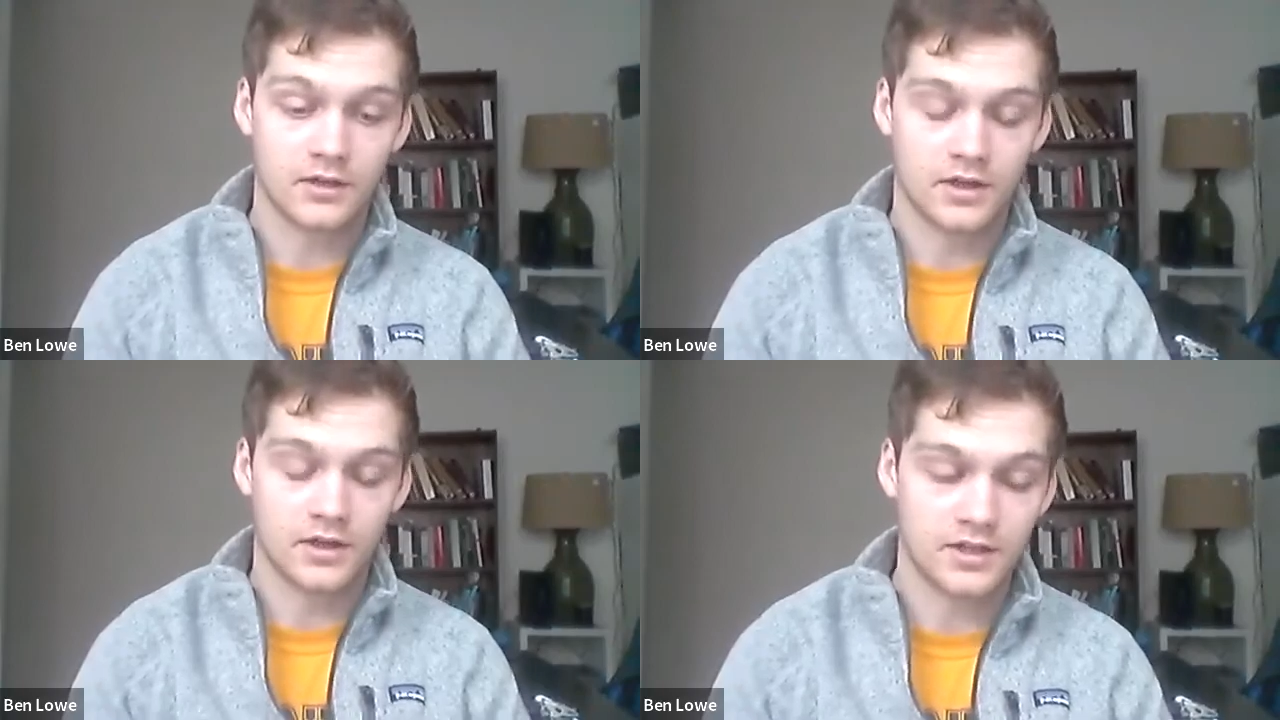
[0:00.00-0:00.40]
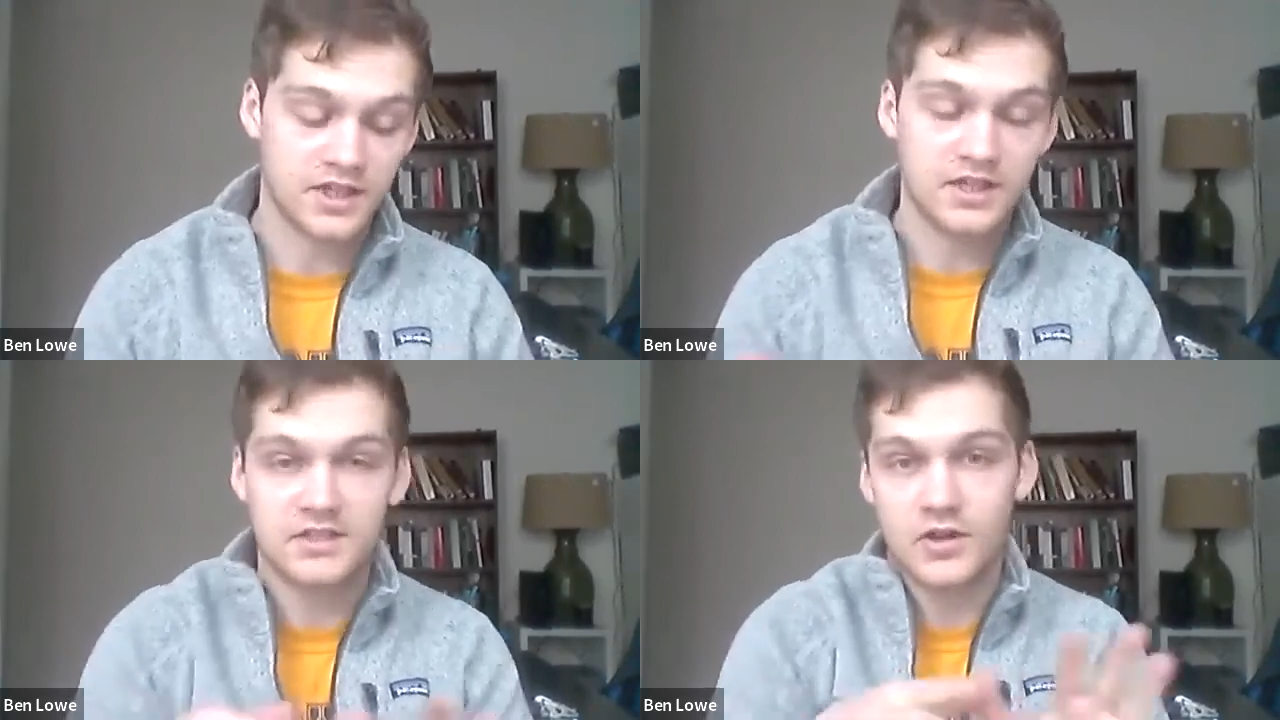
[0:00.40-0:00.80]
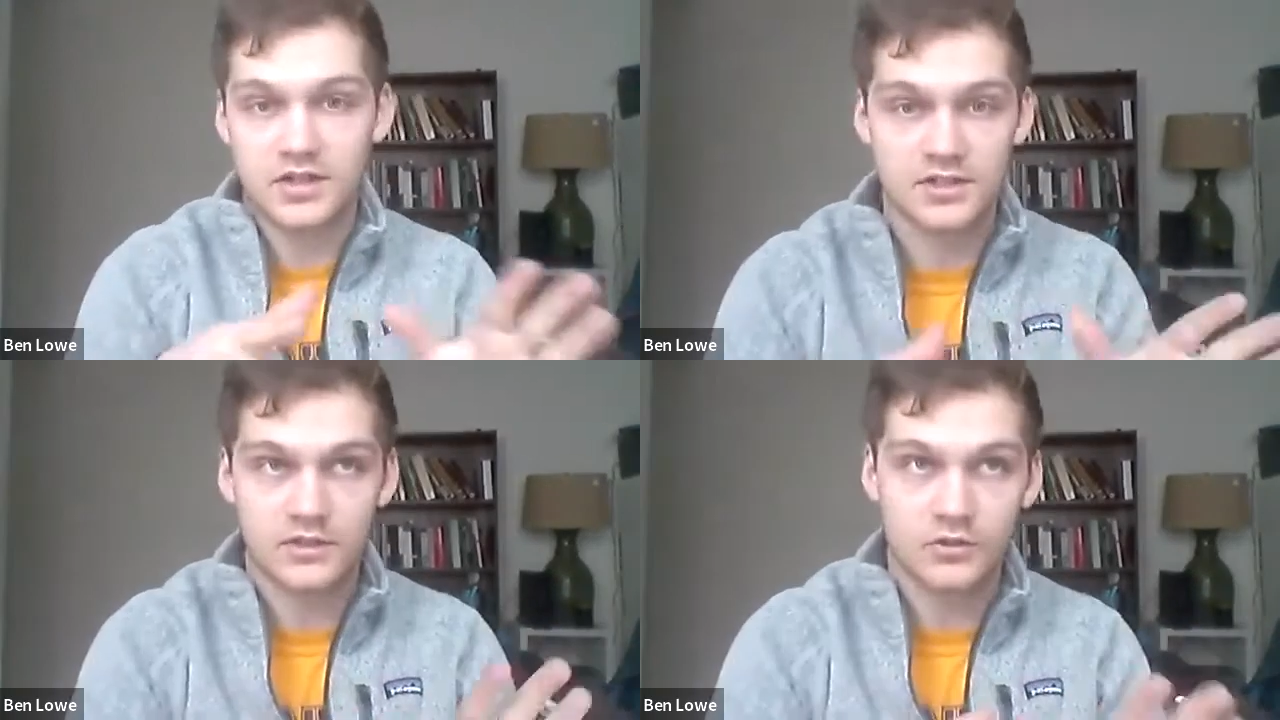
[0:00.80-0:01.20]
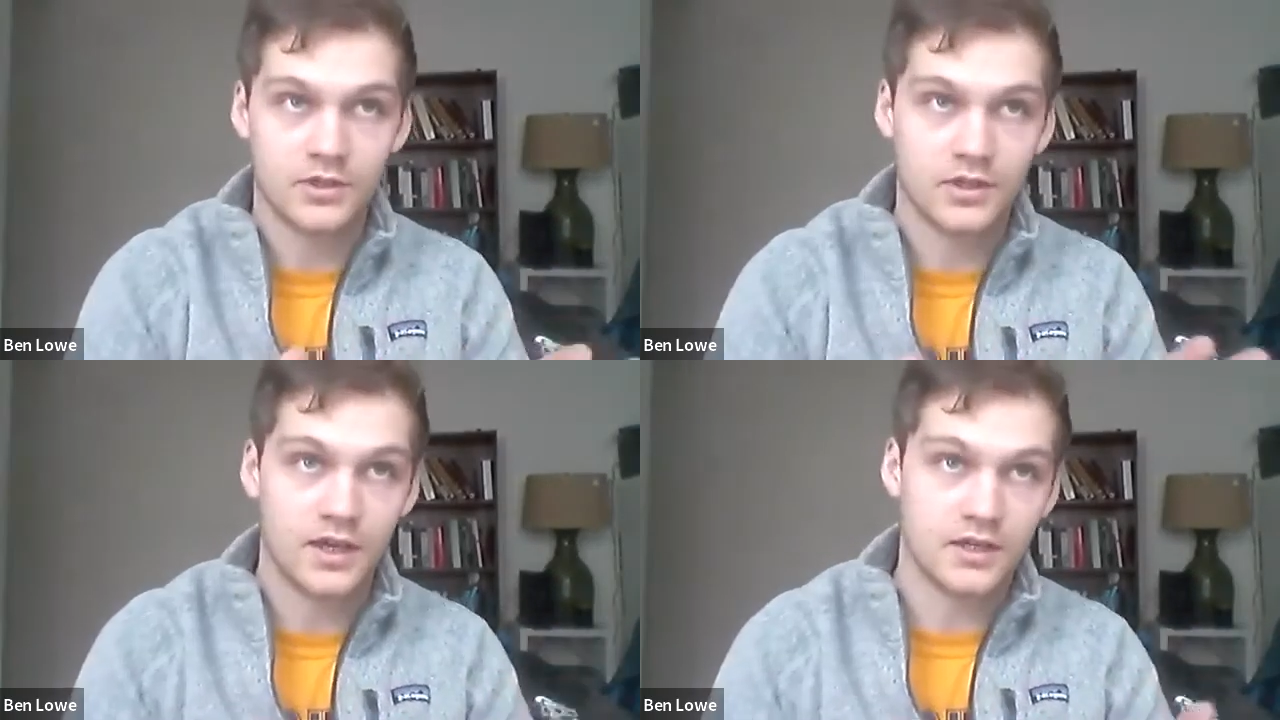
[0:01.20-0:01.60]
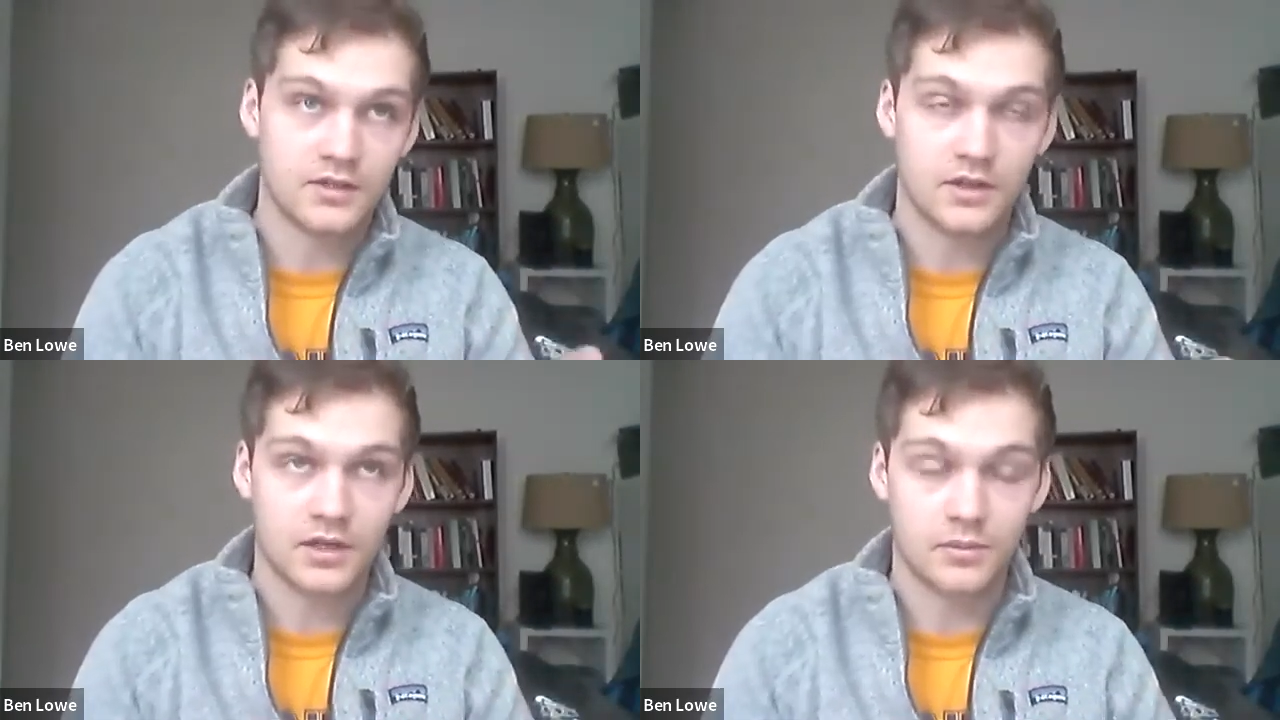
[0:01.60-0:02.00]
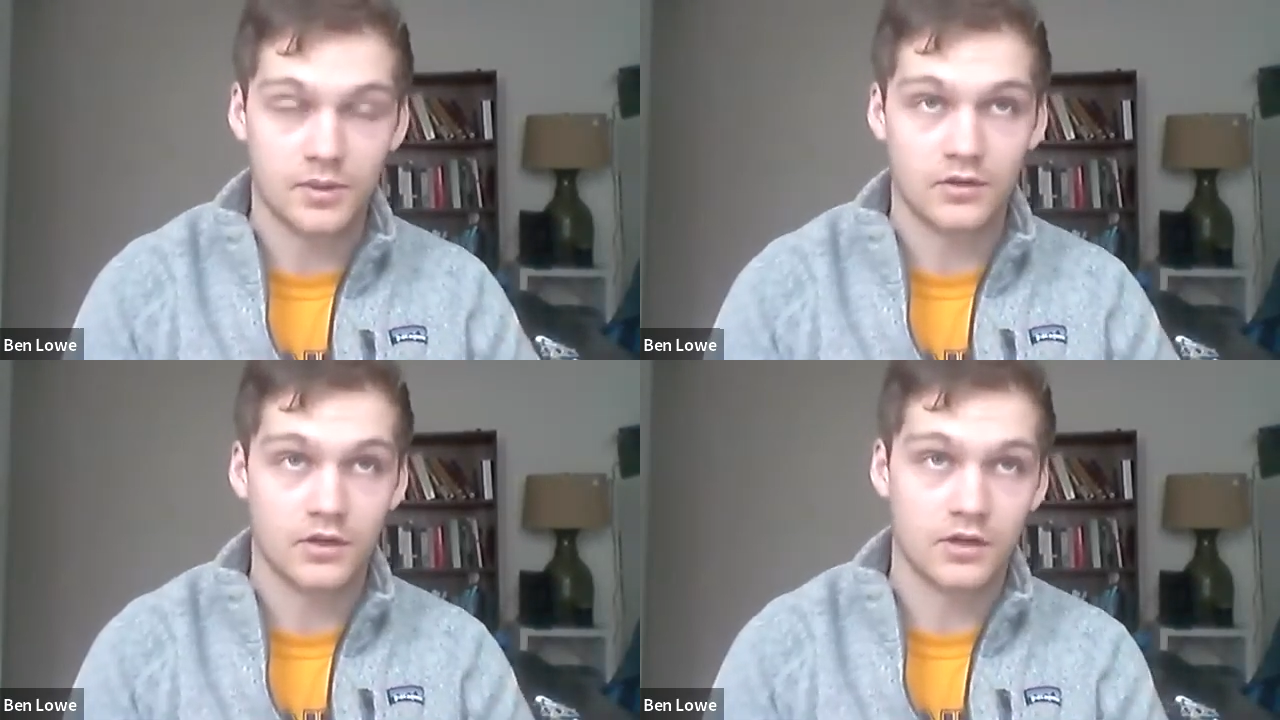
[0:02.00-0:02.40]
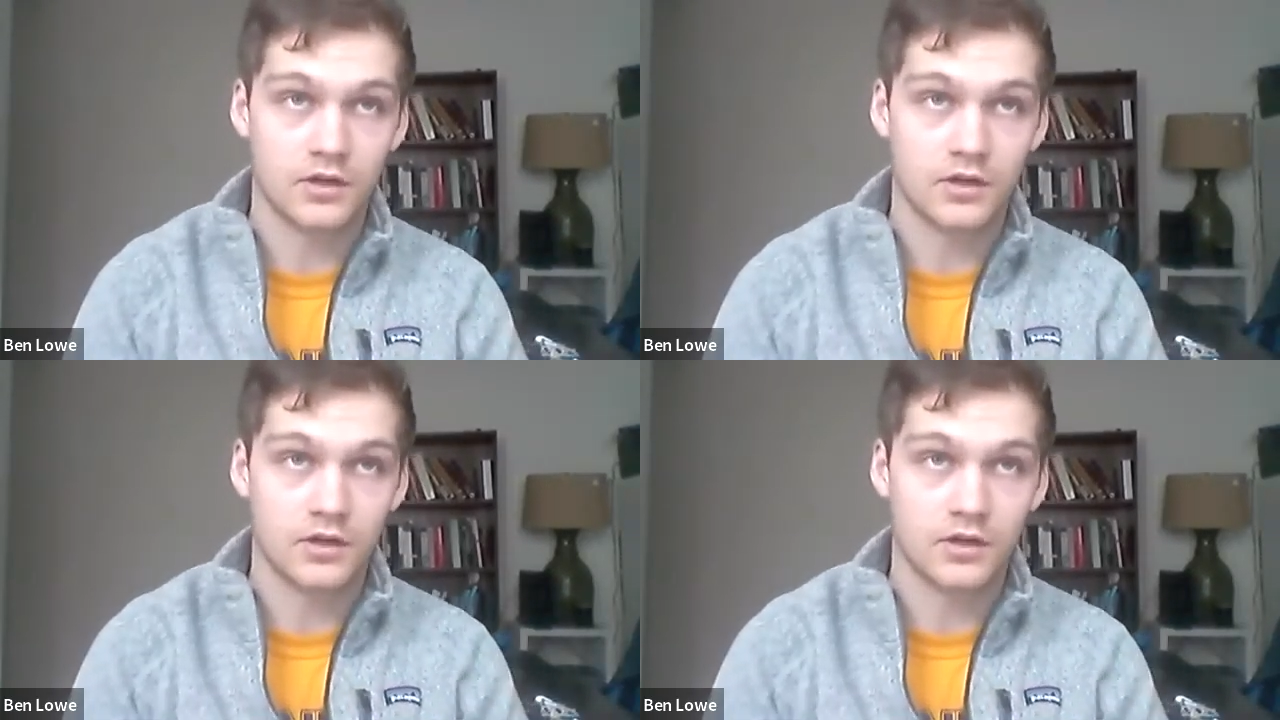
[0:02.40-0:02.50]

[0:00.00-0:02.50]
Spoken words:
going to kind of change directions a little bit and talk about